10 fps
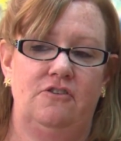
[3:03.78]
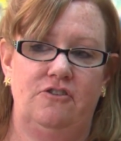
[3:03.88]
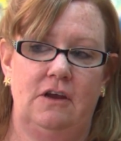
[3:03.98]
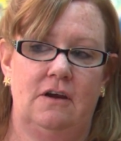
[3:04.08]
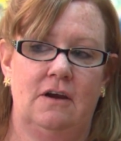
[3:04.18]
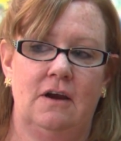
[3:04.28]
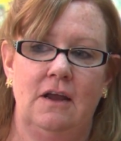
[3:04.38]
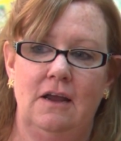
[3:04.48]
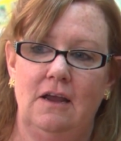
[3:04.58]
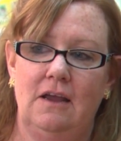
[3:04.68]
this
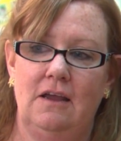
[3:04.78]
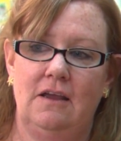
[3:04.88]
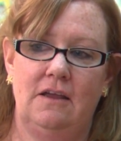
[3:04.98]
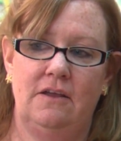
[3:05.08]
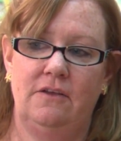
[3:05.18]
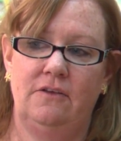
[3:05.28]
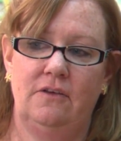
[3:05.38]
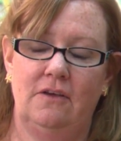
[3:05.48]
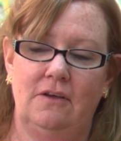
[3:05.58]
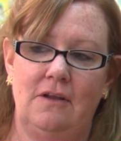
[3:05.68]
year
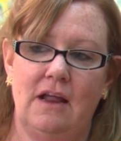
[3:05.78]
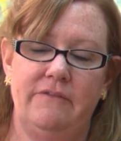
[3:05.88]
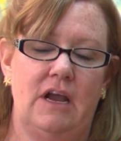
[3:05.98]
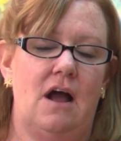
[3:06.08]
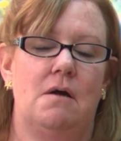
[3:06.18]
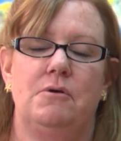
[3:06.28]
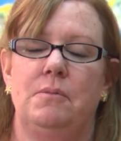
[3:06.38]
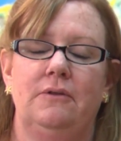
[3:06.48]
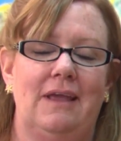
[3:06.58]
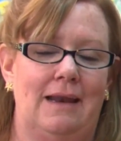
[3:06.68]
is not even
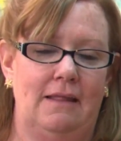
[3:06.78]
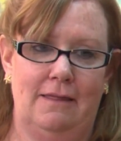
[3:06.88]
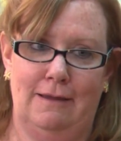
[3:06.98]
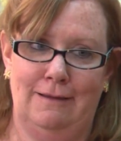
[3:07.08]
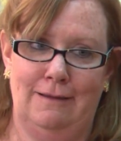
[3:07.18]
comparable to anything.